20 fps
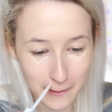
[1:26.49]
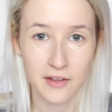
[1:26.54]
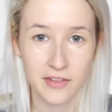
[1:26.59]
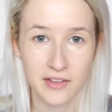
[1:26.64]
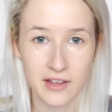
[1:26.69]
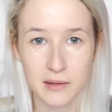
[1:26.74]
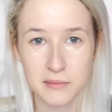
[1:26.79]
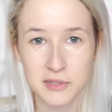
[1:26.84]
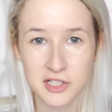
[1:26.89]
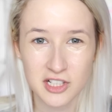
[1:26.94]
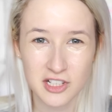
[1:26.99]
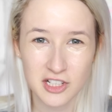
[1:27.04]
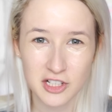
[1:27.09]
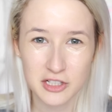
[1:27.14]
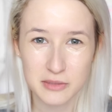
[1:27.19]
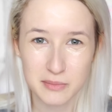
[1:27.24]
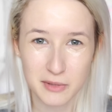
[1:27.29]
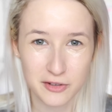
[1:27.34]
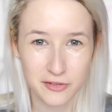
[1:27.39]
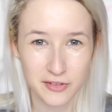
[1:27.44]
I think I'm just gonna
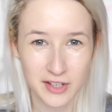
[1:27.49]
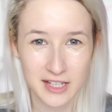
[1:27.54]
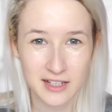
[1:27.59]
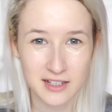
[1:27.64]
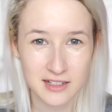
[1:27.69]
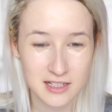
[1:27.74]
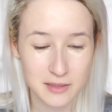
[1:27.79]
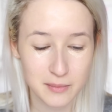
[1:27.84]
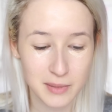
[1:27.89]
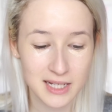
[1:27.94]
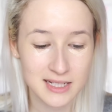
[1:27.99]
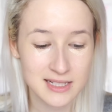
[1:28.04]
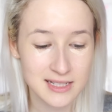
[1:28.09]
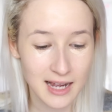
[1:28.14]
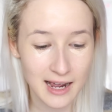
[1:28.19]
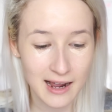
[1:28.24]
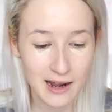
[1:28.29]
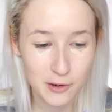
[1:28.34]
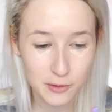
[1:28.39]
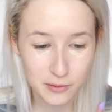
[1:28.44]
use my finger to blend it
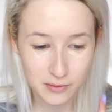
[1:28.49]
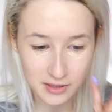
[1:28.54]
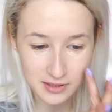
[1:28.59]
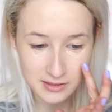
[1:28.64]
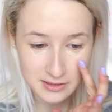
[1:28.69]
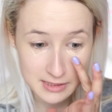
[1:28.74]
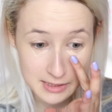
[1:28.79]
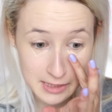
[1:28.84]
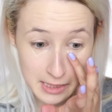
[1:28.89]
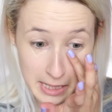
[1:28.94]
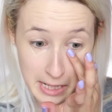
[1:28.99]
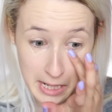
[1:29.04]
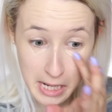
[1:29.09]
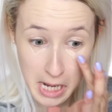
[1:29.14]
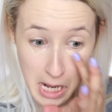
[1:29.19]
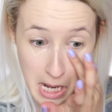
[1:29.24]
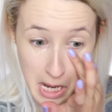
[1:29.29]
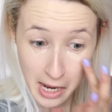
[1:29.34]
out and see